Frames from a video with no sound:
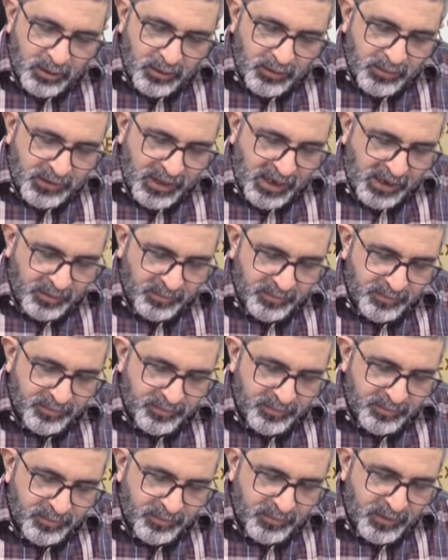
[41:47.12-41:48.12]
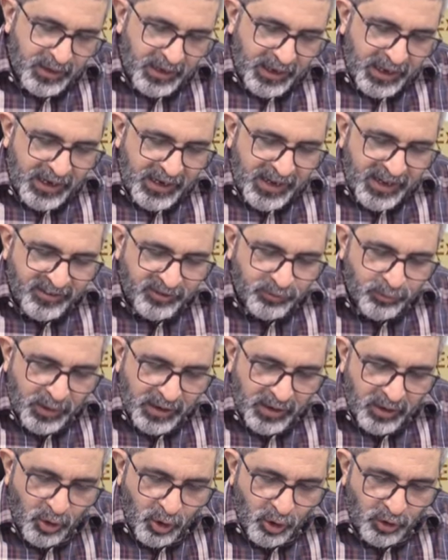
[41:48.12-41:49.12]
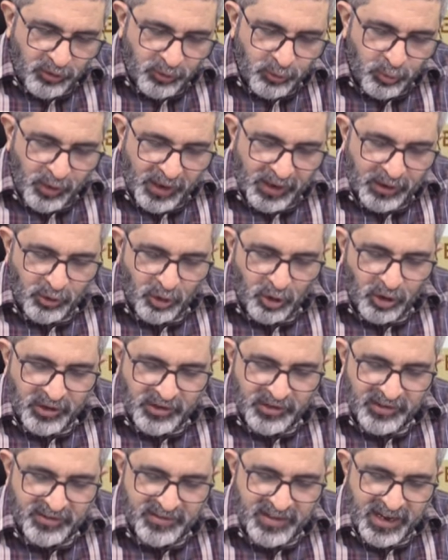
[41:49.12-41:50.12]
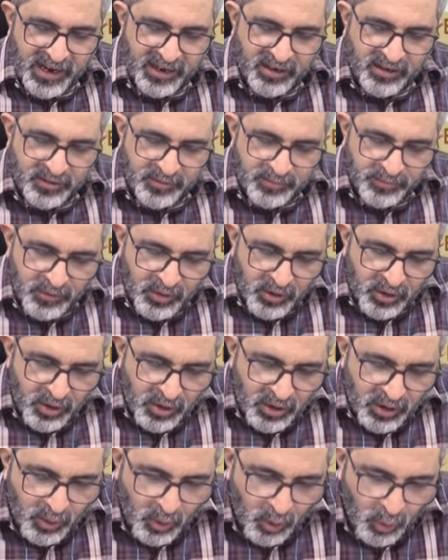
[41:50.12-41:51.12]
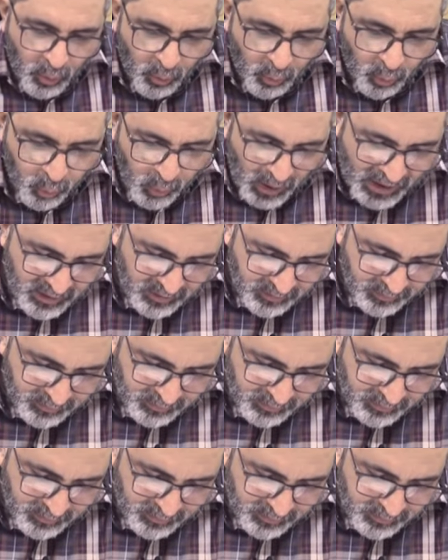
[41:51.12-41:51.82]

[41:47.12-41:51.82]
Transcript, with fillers: Then Ind A S one also acknowledges that one